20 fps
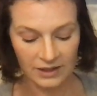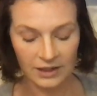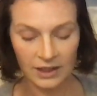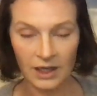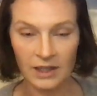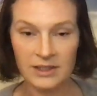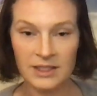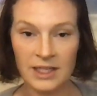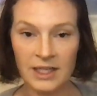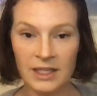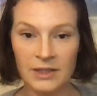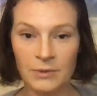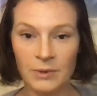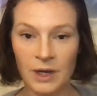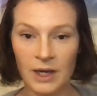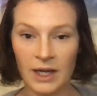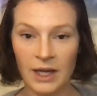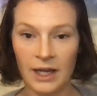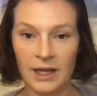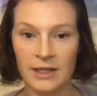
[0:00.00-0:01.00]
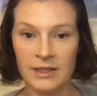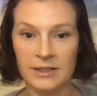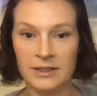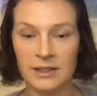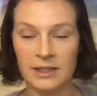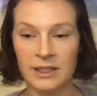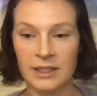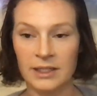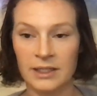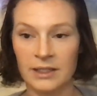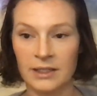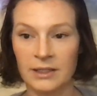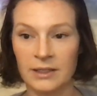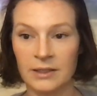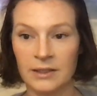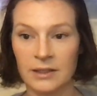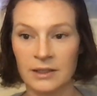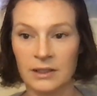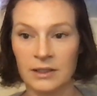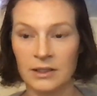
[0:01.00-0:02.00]
I'll tell you what, guys, like,
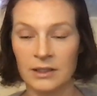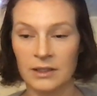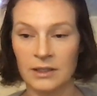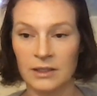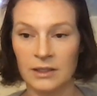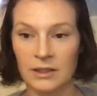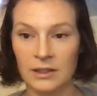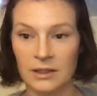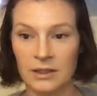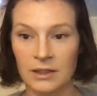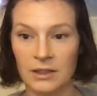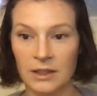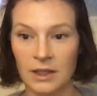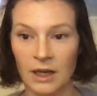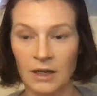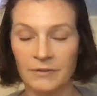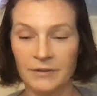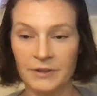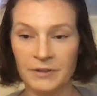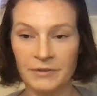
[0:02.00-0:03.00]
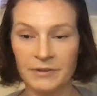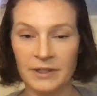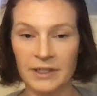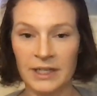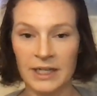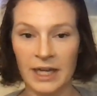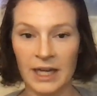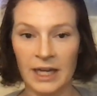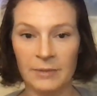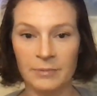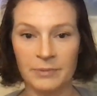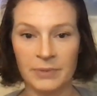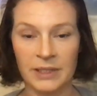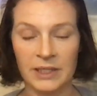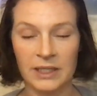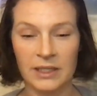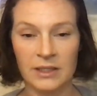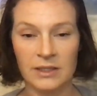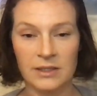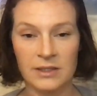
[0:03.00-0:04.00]
I feel very at
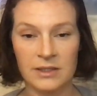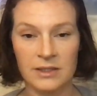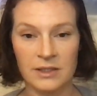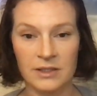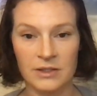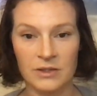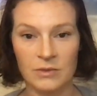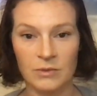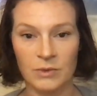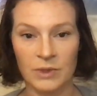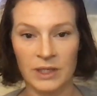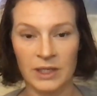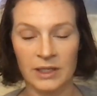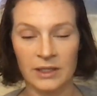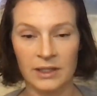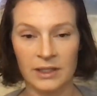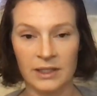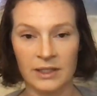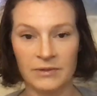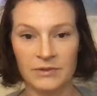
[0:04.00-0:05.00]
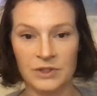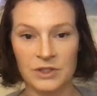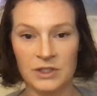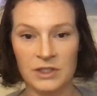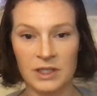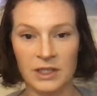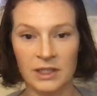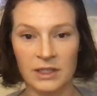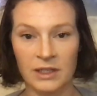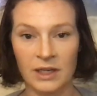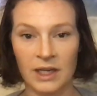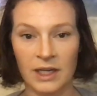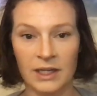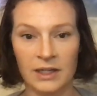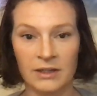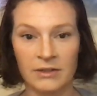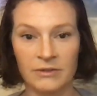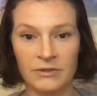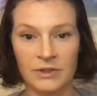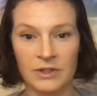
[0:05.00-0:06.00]
peace this week. Like, I've just kind of
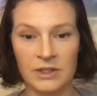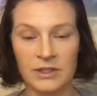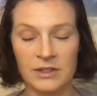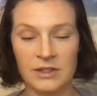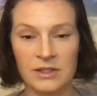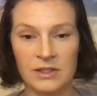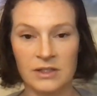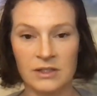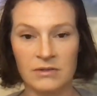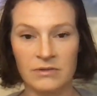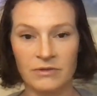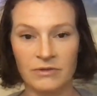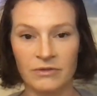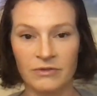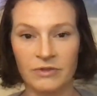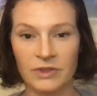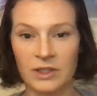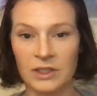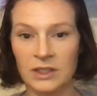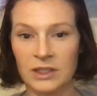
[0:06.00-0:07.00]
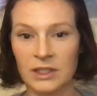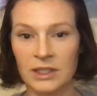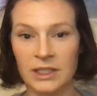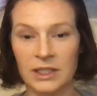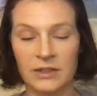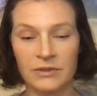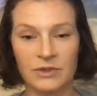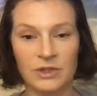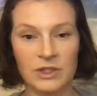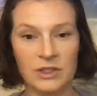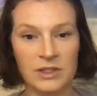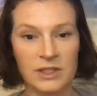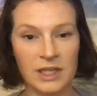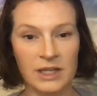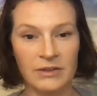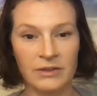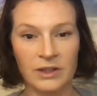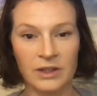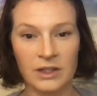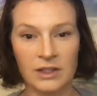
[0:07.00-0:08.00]
have this feeling of just
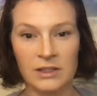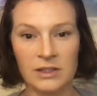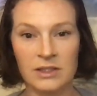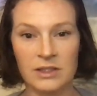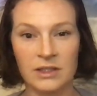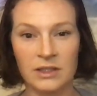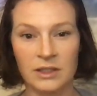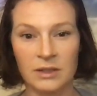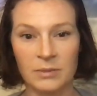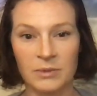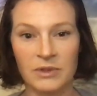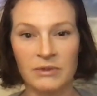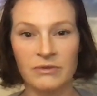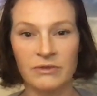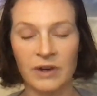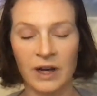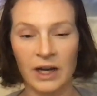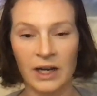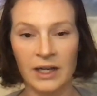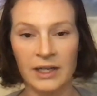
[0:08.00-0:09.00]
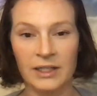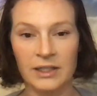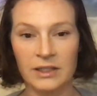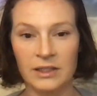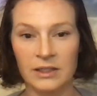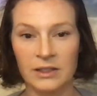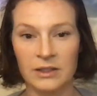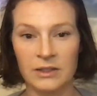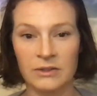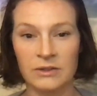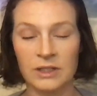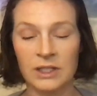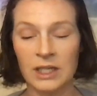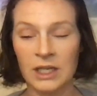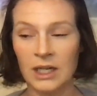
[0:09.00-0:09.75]
everything's gonna be fine, you know?